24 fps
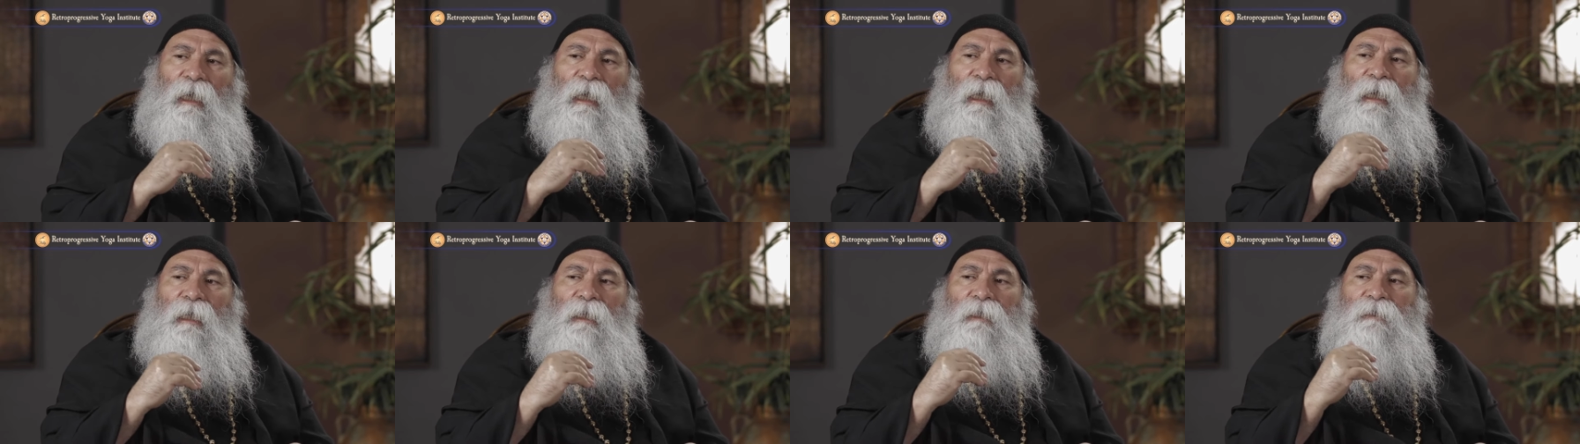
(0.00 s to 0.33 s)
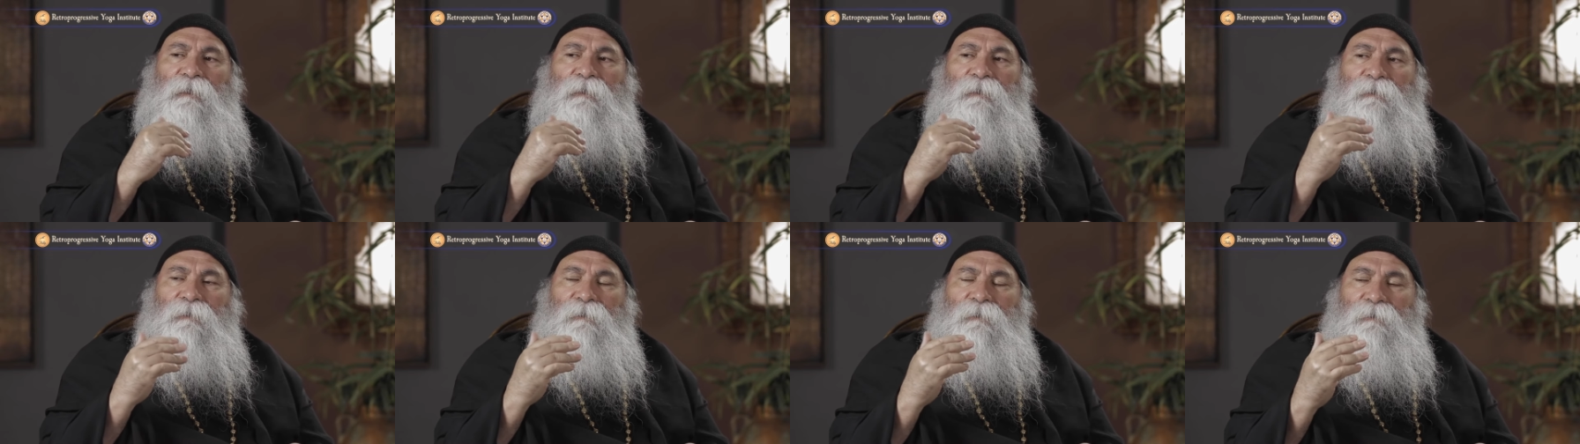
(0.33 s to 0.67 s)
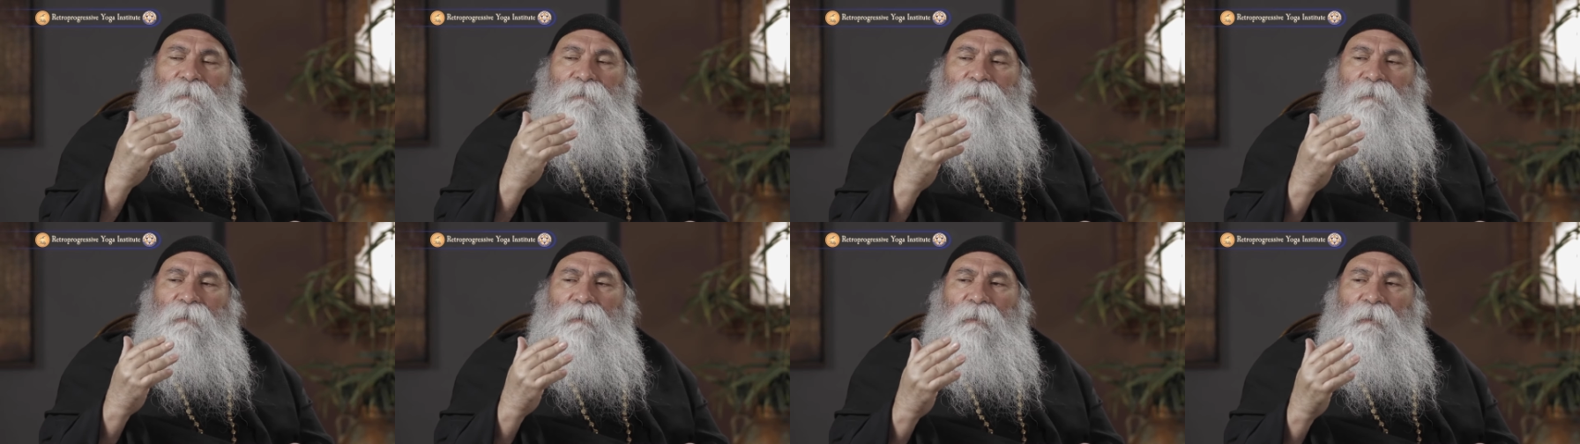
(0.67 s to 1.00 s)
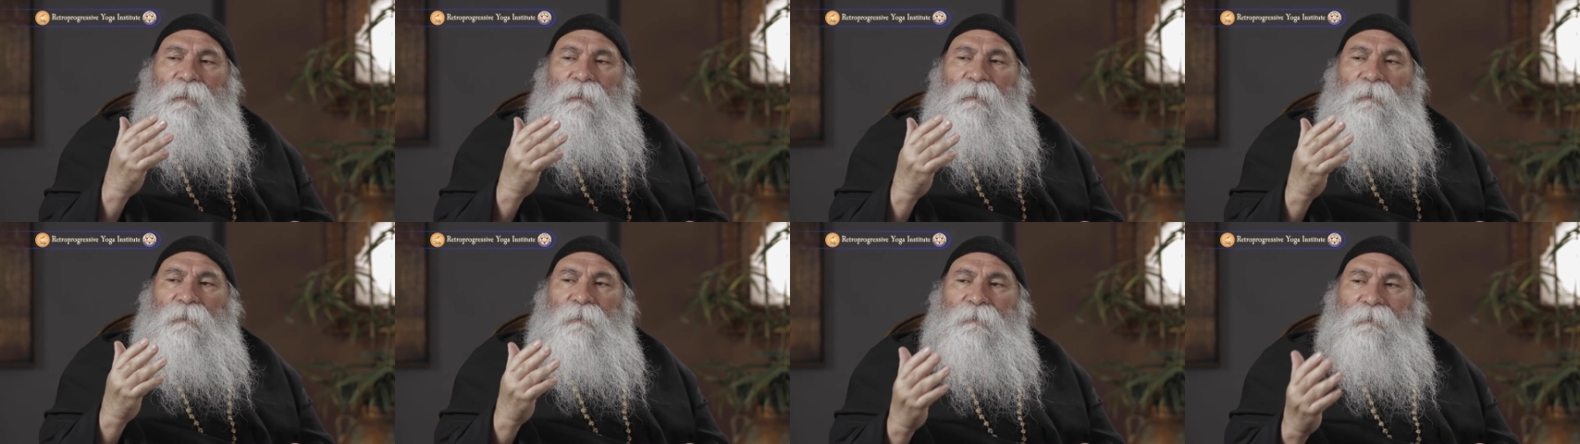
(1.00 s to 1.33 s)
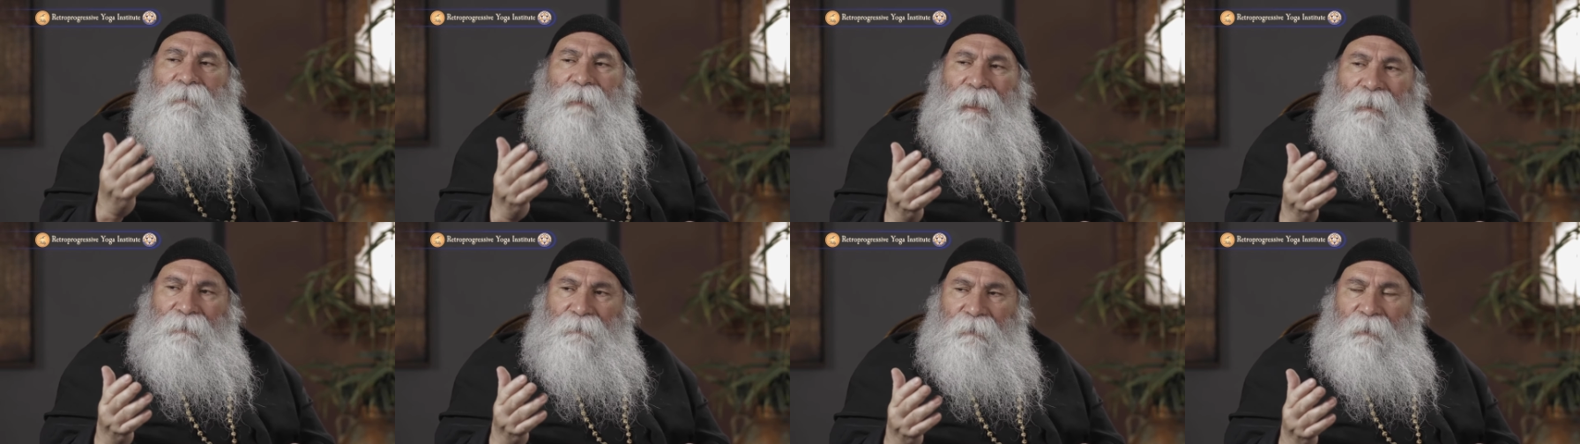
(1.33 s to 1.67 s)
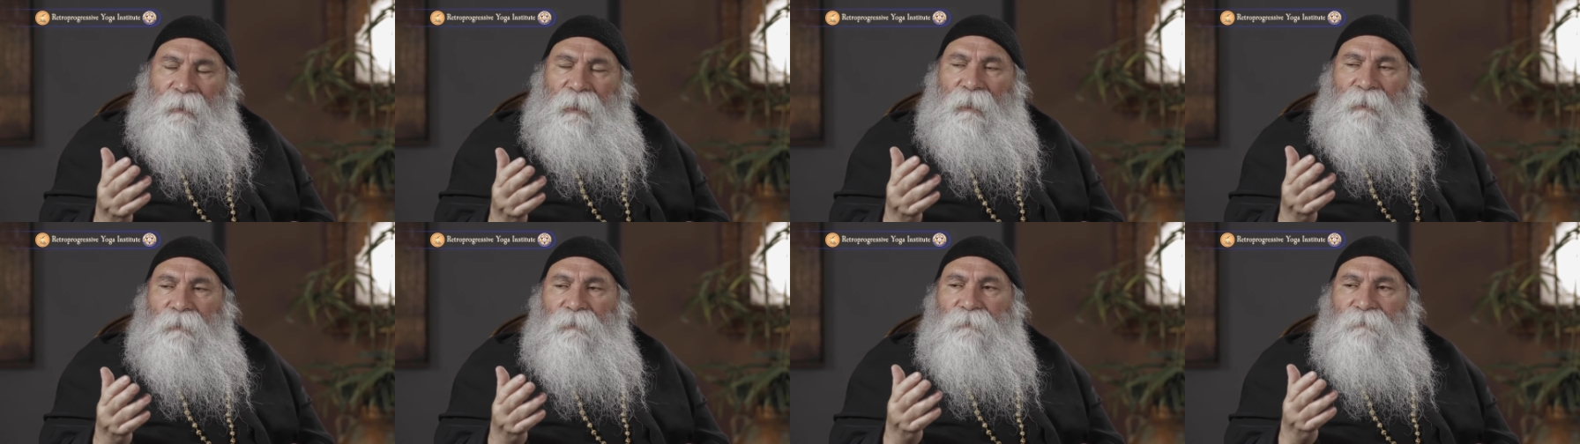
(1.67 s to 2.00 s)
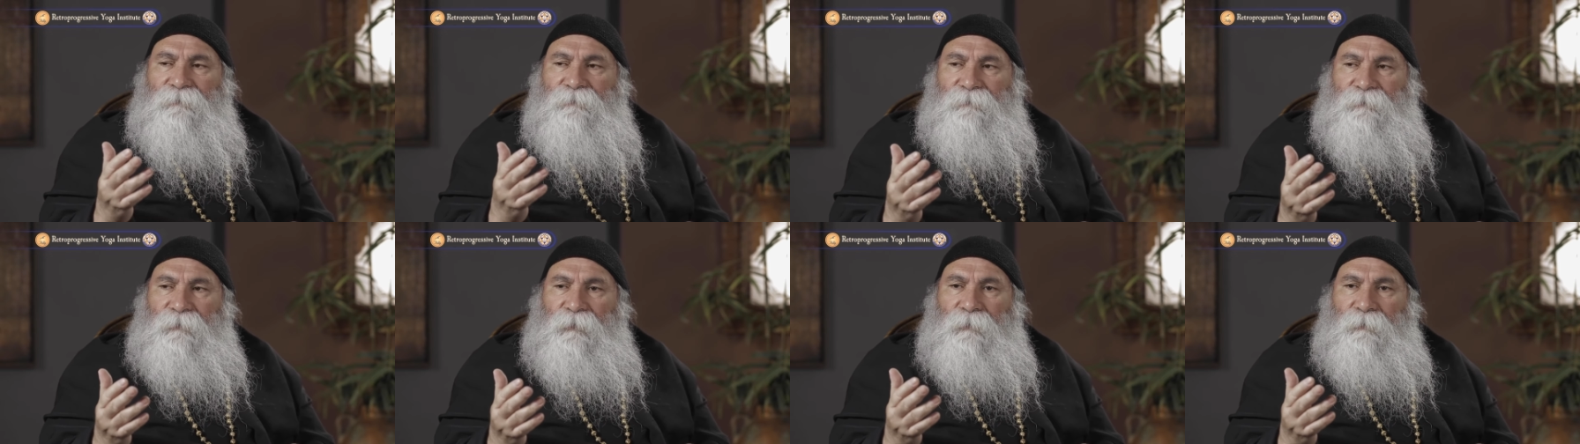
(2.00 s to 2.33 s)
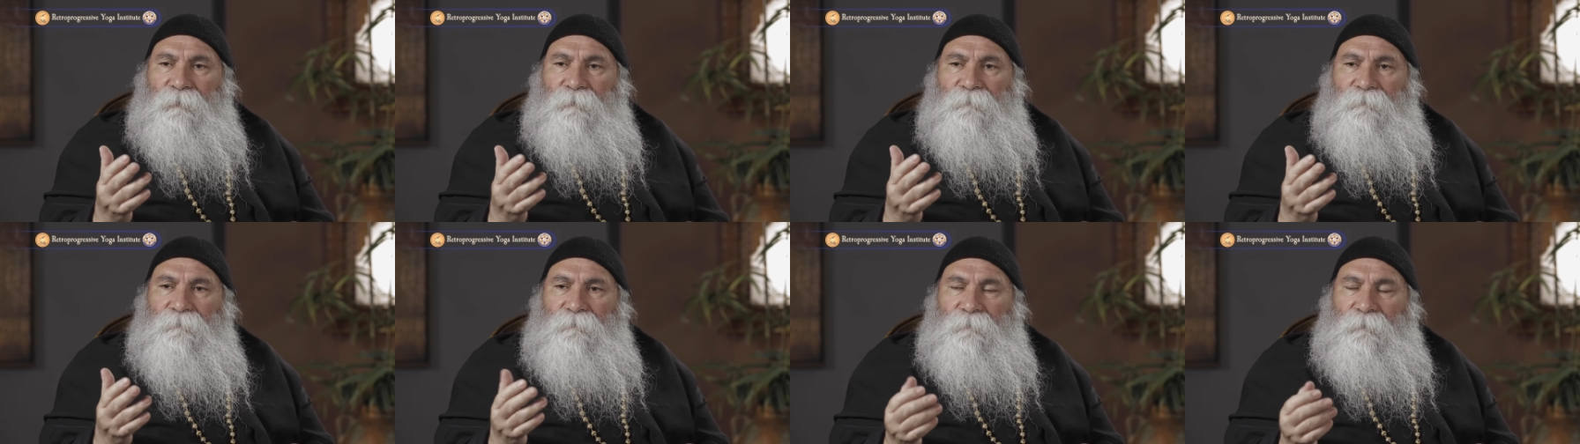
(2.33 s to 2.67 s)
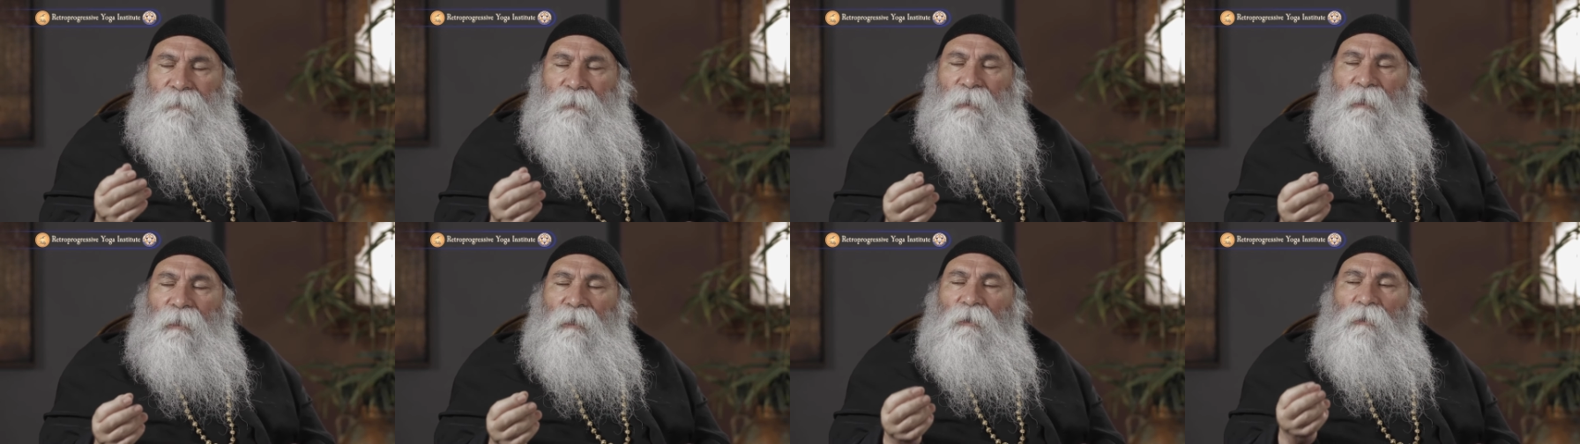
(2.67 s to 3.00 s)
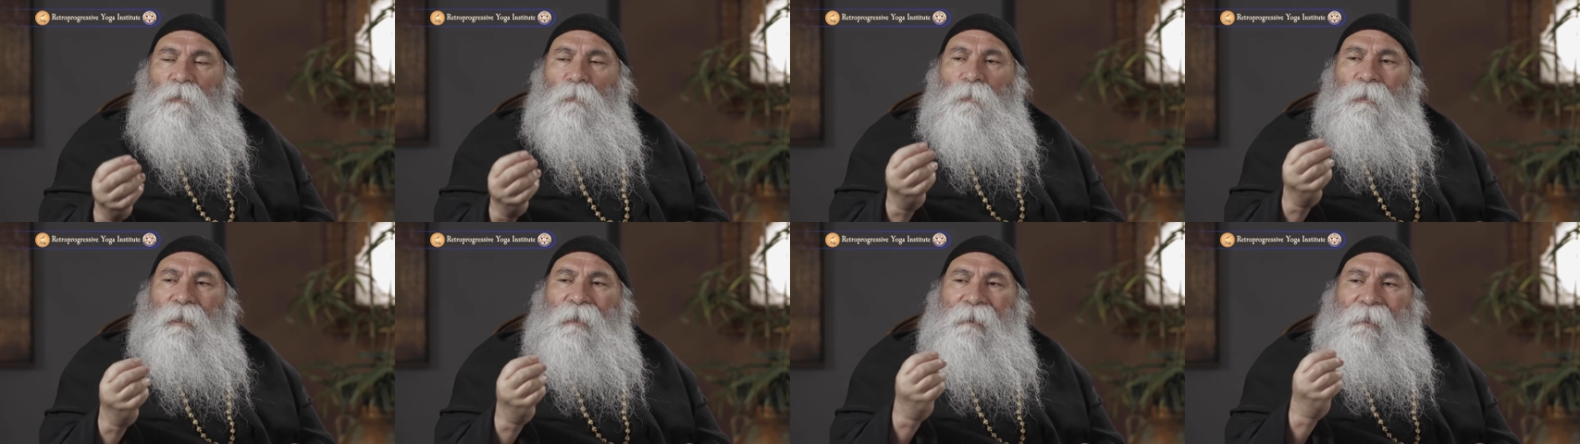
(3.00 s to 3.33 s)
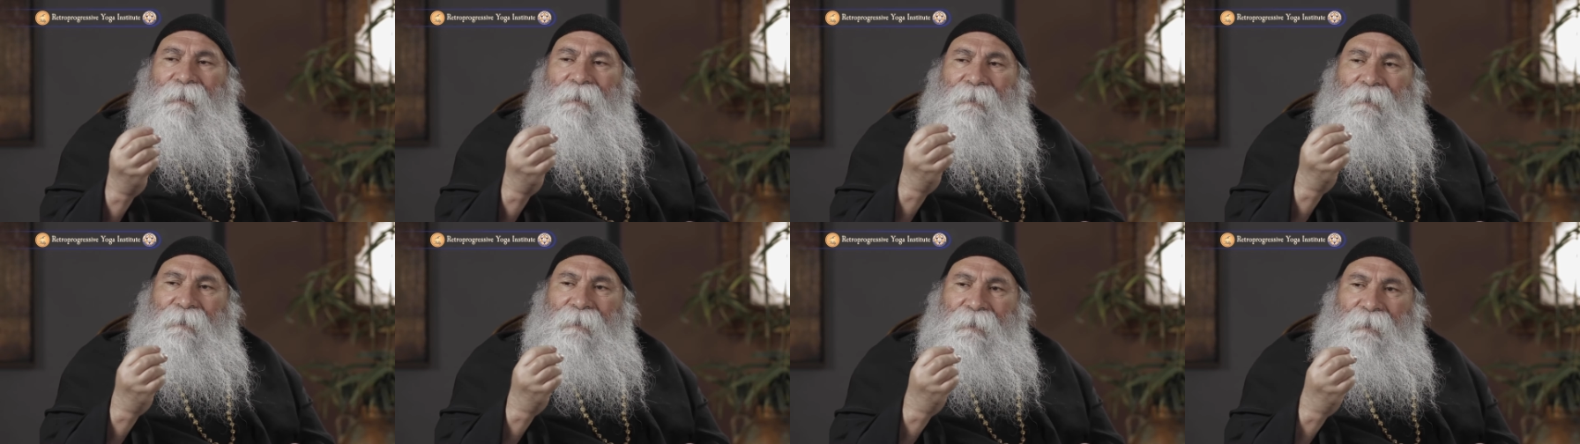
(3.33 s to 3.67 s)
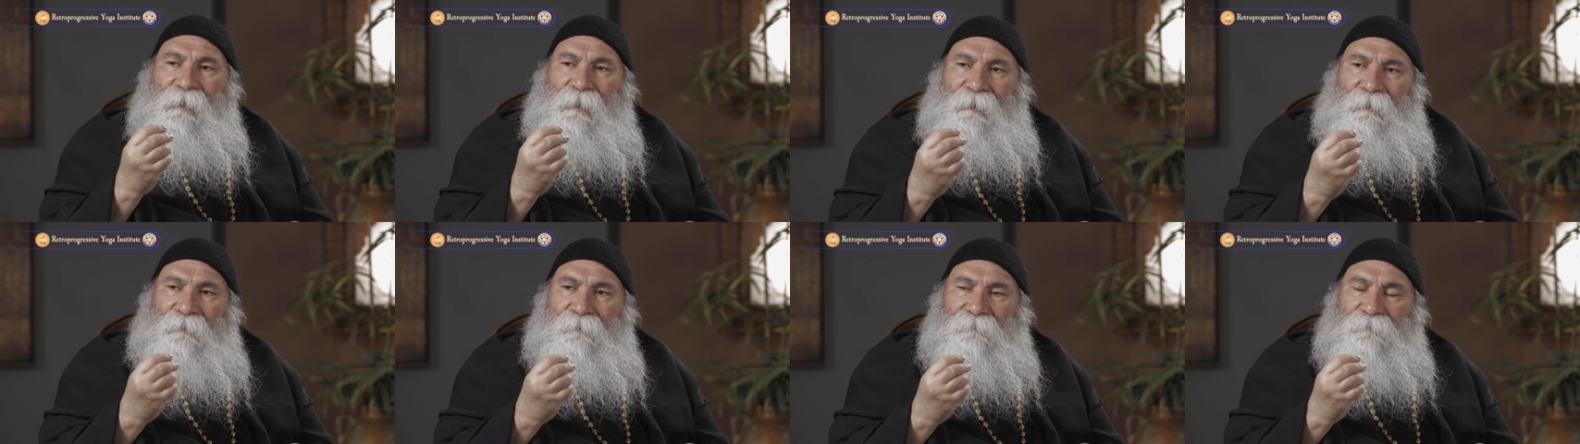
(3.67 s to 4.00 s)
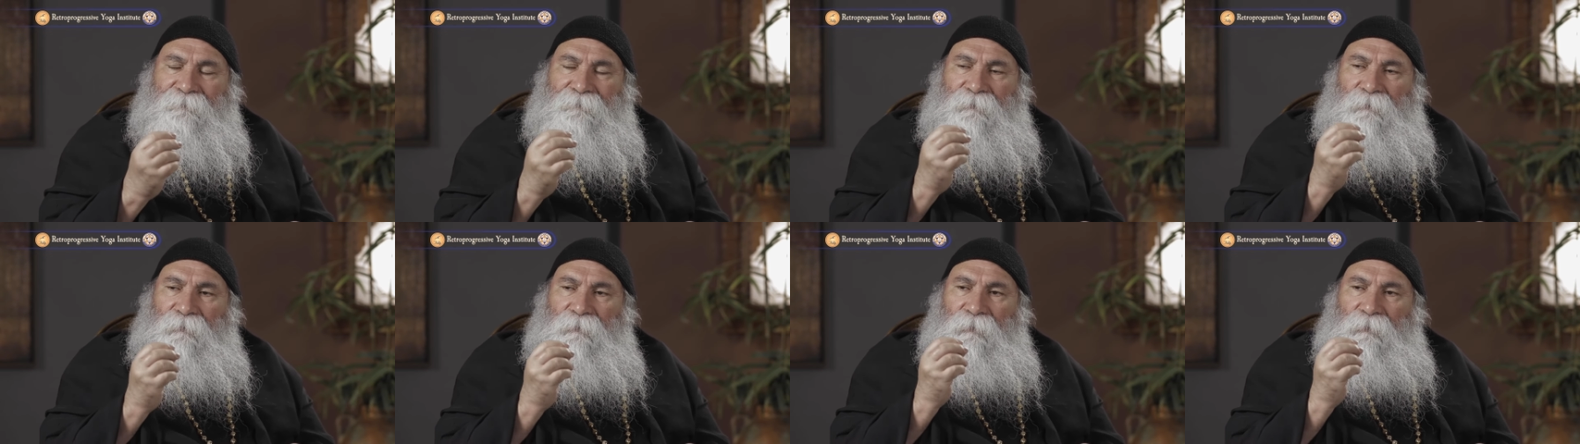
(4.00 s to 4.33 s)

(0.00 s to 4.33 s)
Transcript: and that kind of freedom will have